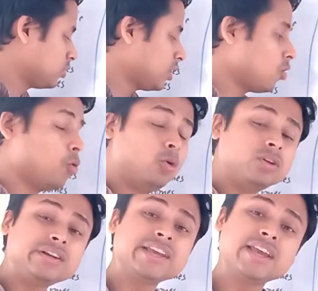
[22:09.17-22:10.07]
their
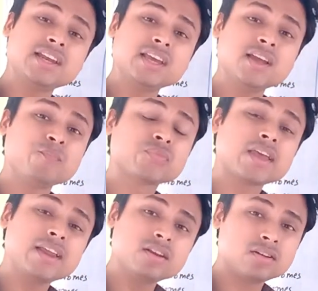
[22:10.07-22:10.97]
own DNA
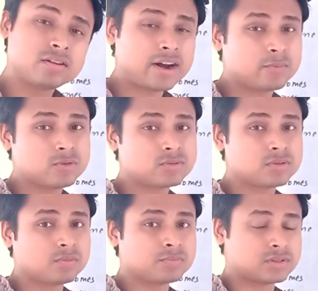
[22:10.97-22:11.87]
and
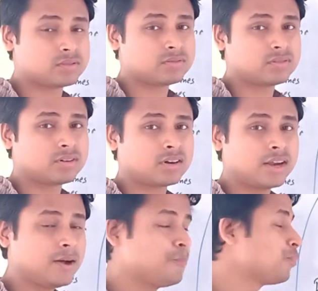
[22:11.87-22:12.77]
ribosomes.
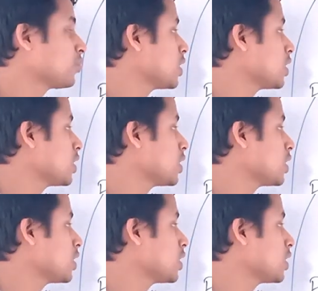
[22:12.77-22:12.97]
Clear?